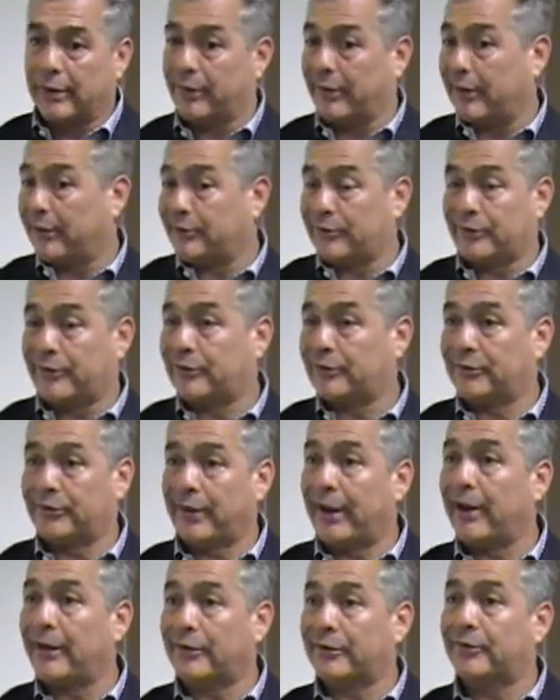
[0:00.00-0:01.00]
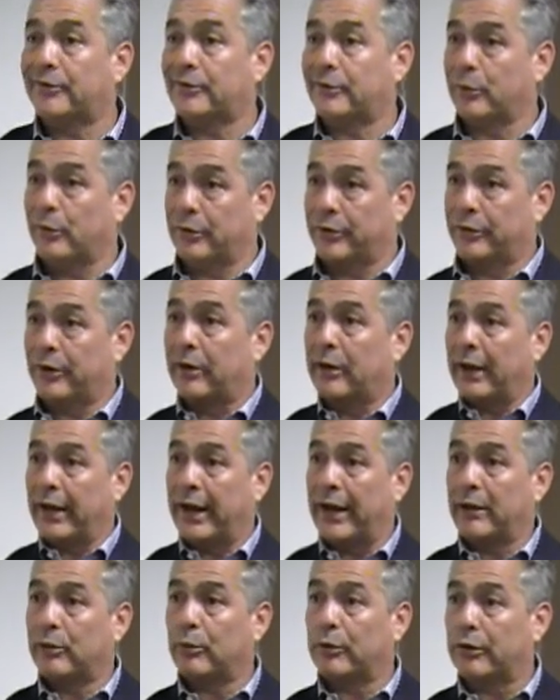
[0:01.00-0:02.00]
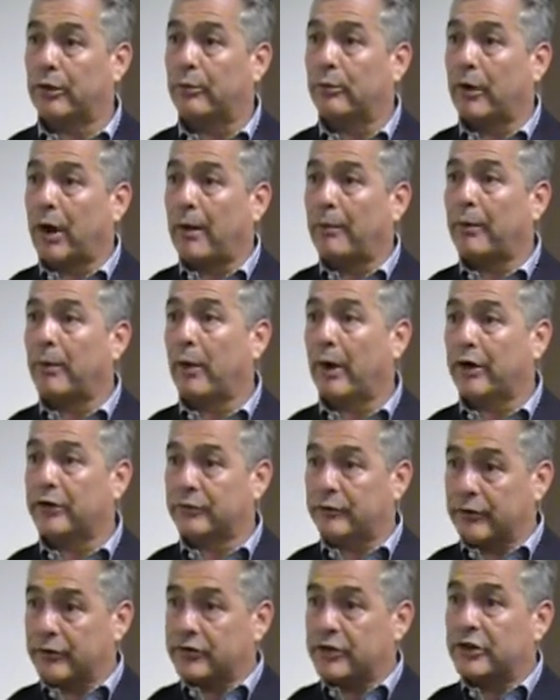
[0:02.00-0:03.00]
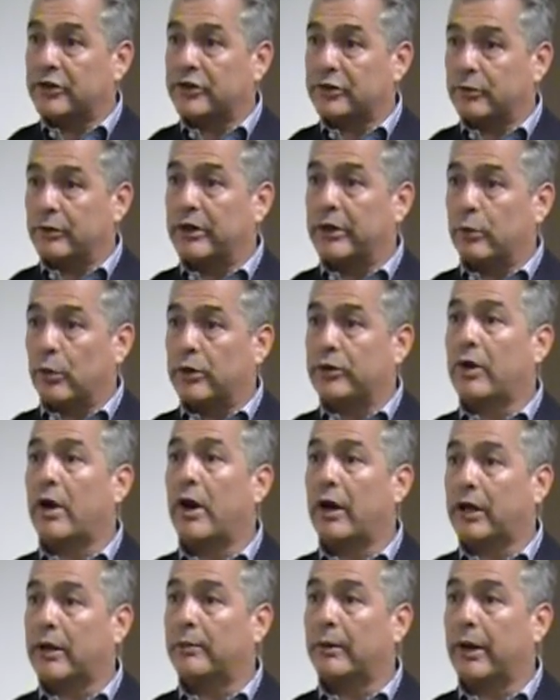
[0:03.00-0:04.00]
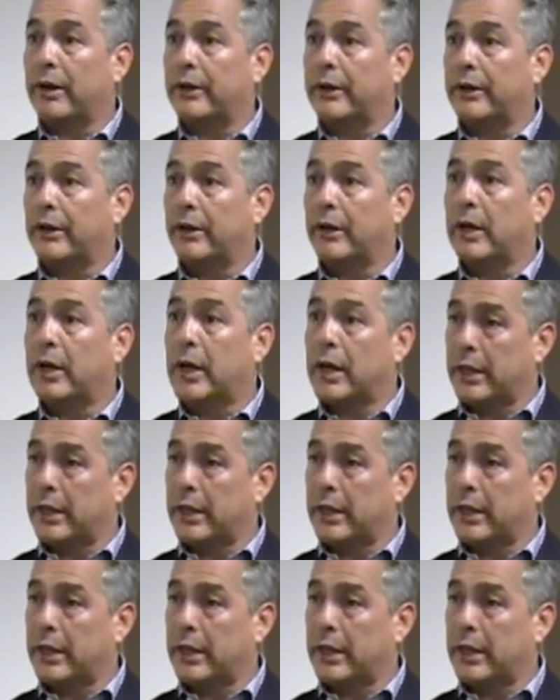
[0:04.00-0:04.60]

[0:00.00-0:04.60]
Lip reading: it's the states with their land, with their property rights, and the citizenry that we're talking about here.